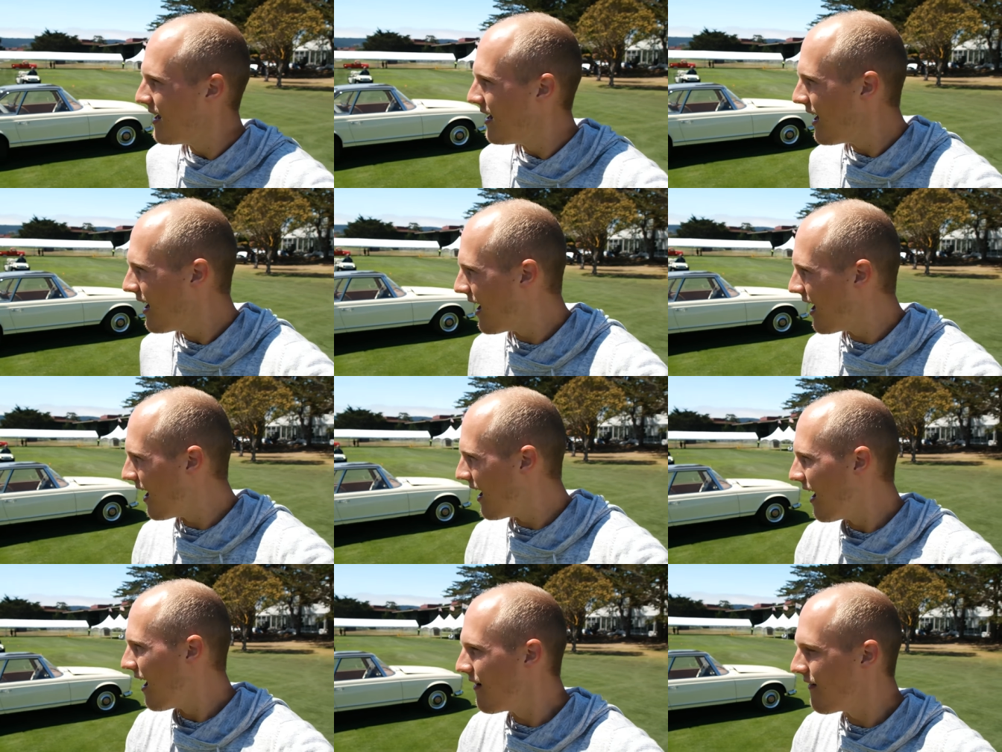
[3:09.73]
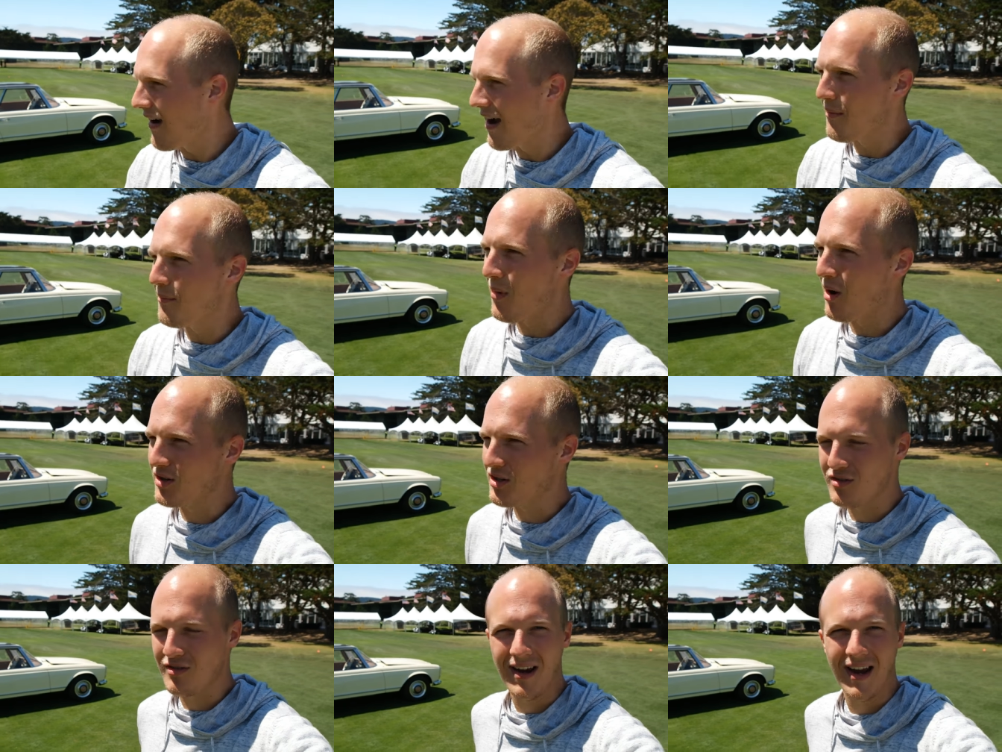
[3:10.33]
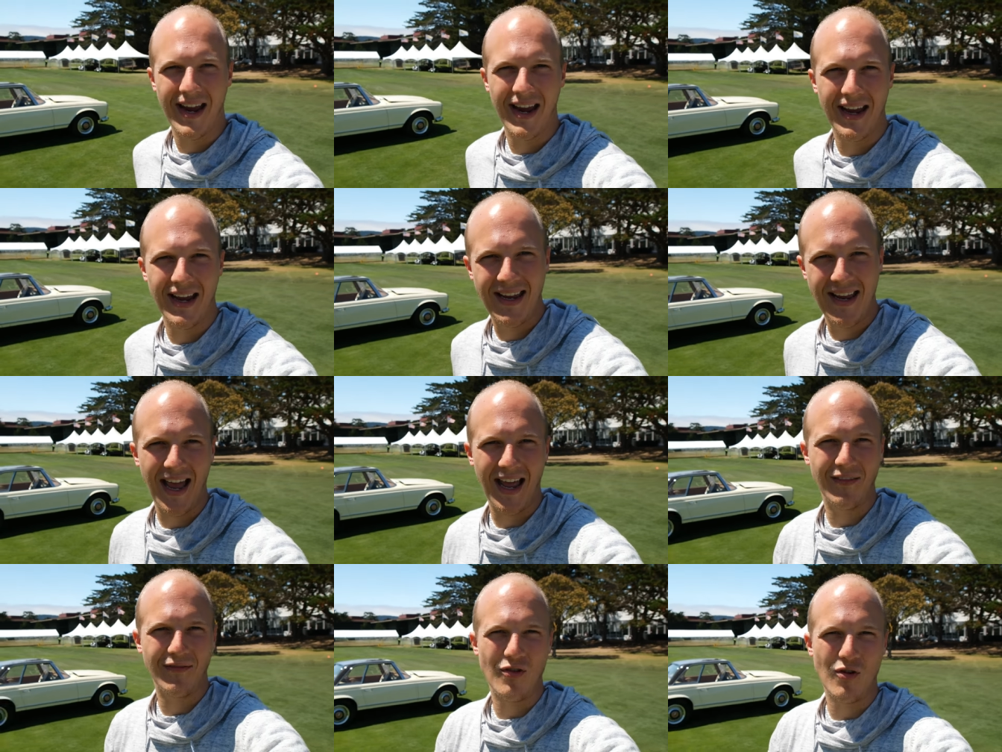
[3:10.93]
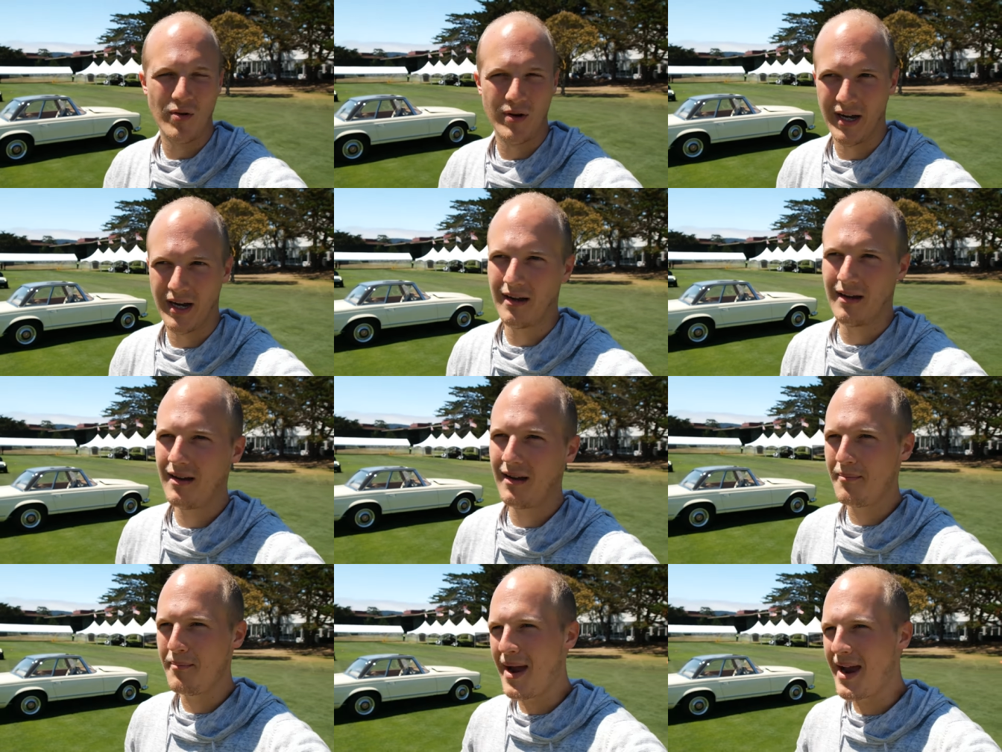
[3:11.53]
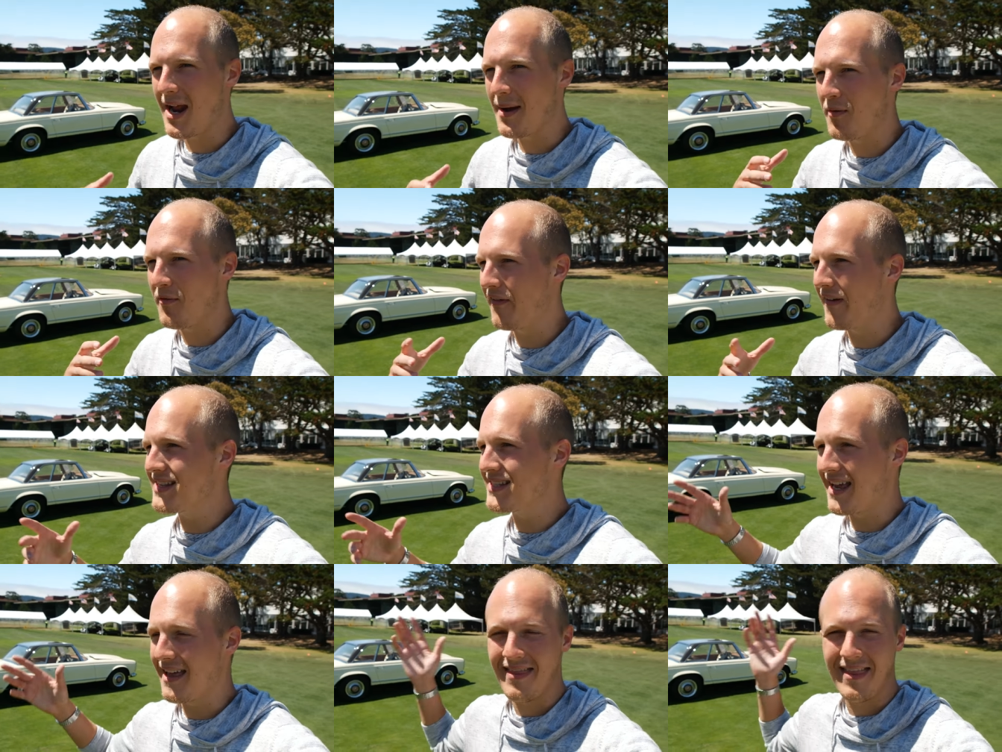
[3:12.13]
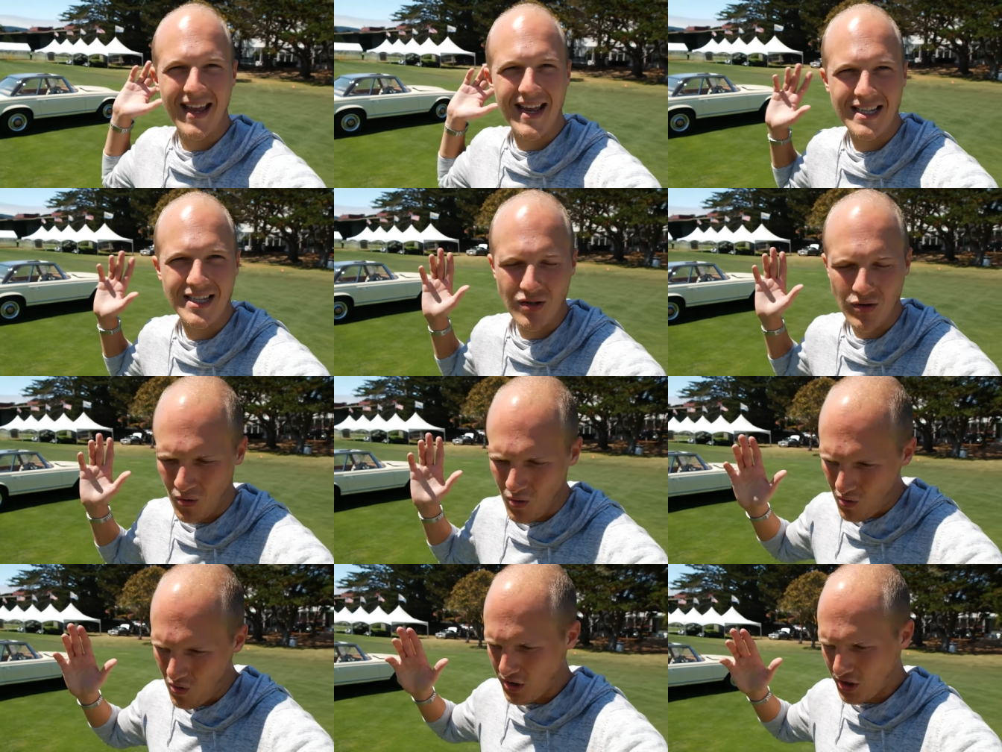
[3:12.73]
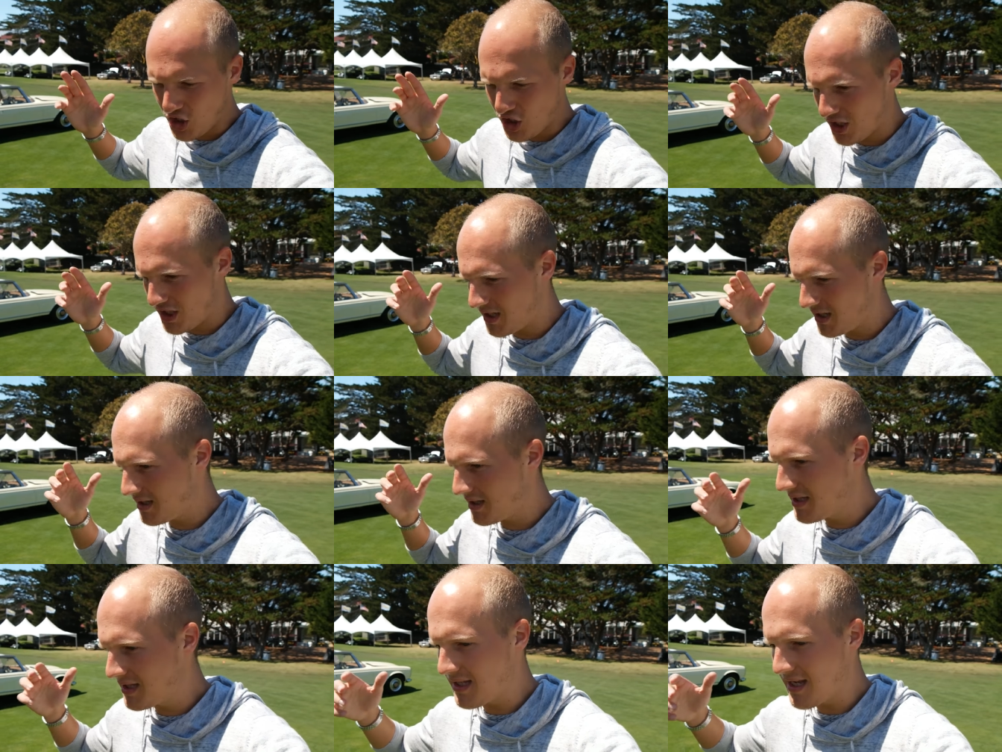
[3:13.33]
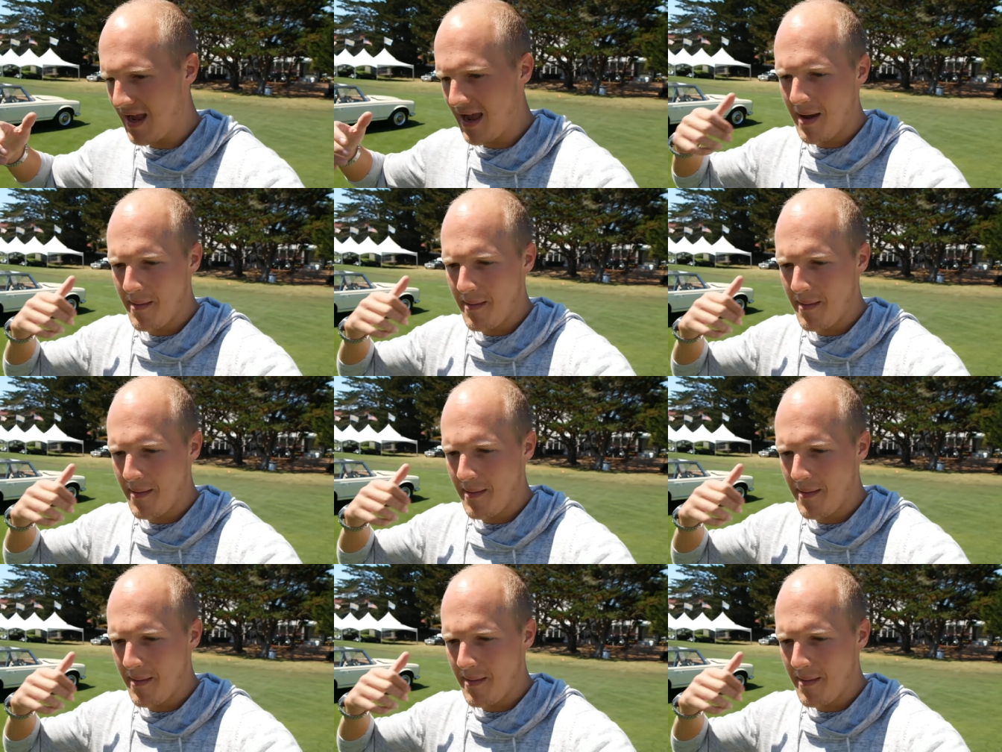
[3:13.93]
uh, around Monterey, California, made up of events like this, auctions,